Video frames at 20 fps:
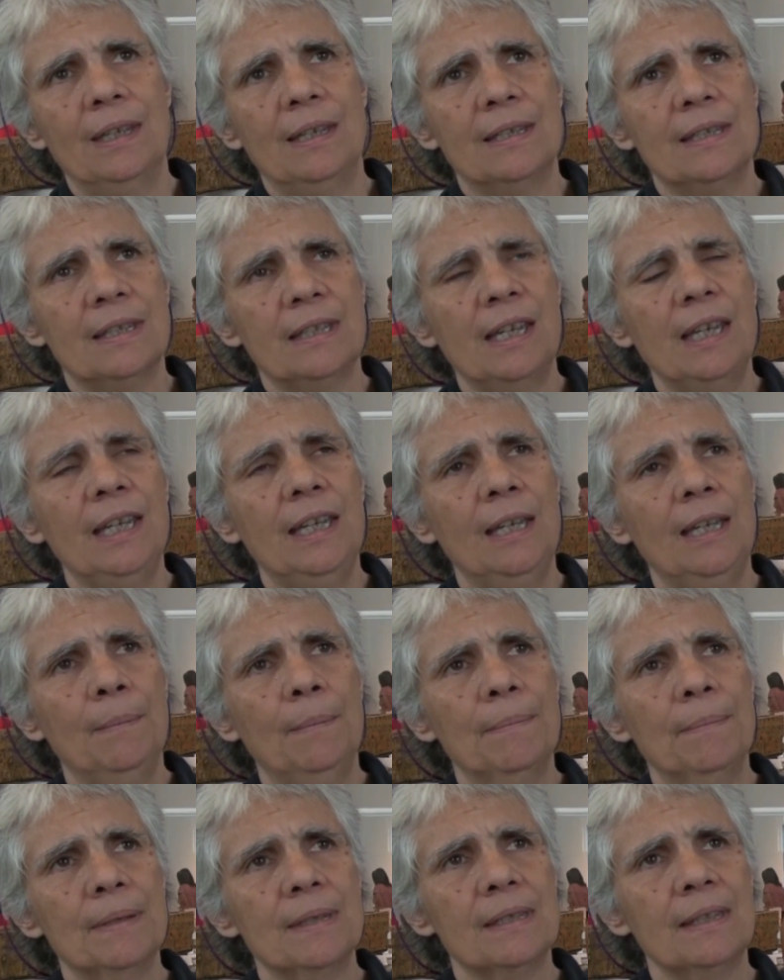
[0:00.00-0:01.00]
these
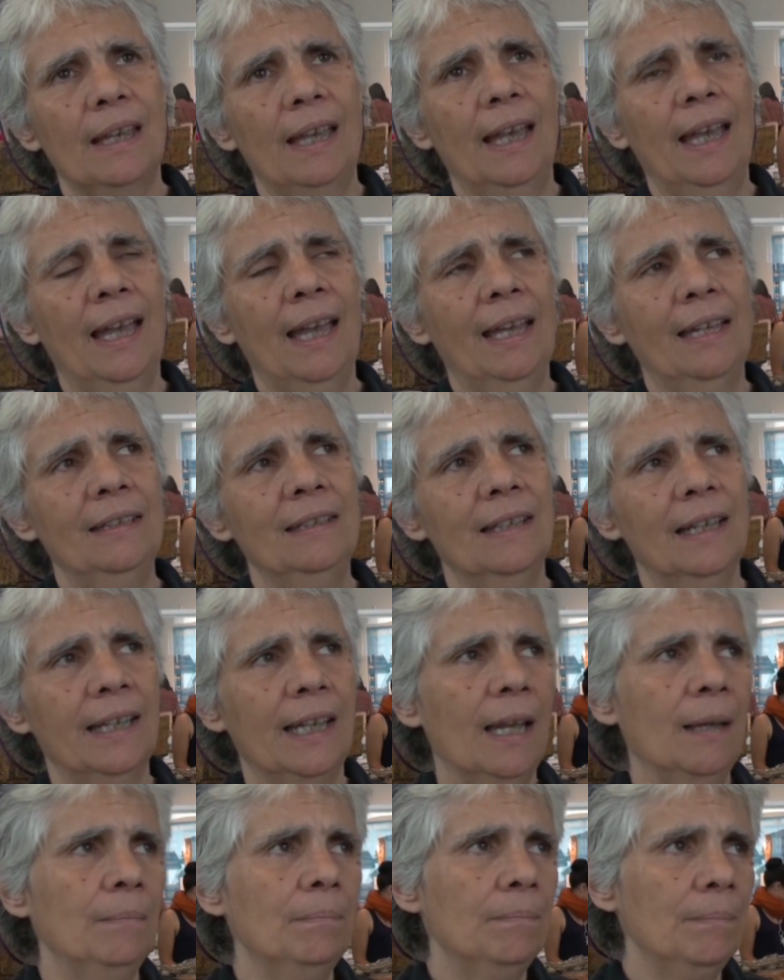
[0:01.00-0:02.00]
teams, and
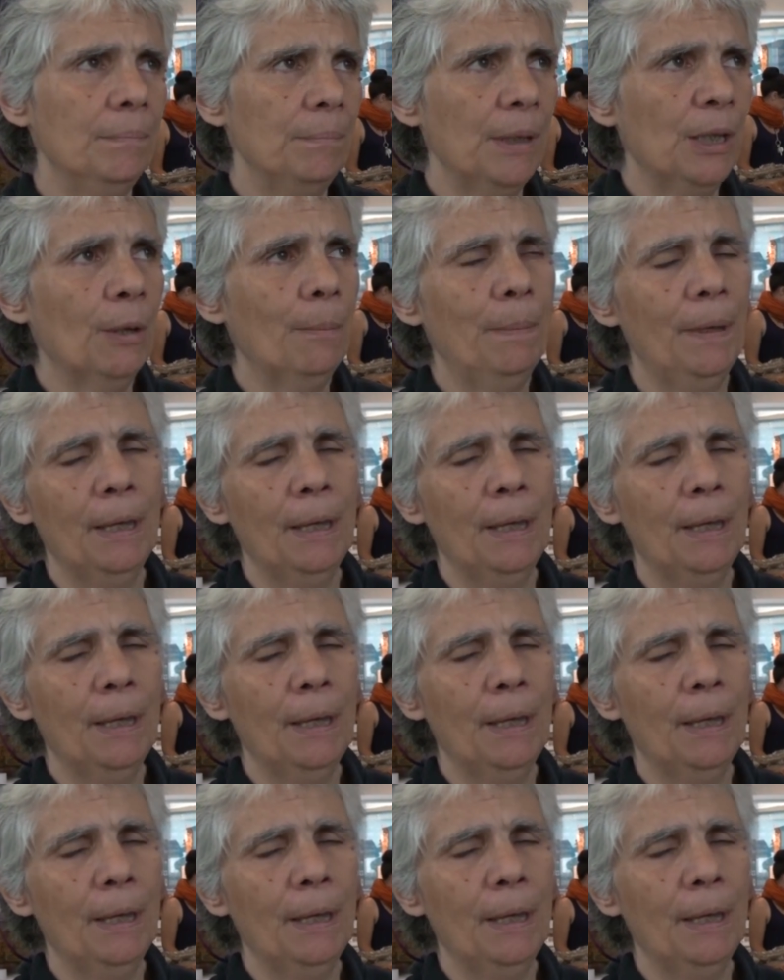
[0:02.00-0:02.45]
again